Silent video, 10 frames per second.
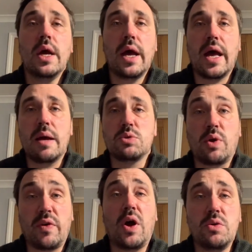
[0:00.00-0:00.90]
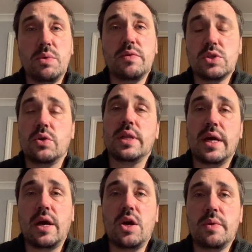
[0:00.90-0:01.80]
So I hope you've enjoyed that.
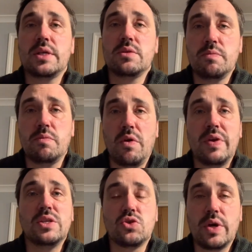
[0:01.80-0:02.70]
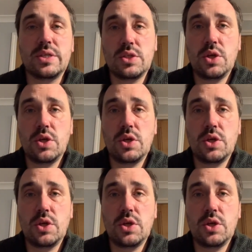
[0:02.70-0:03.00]
I hope that's of interest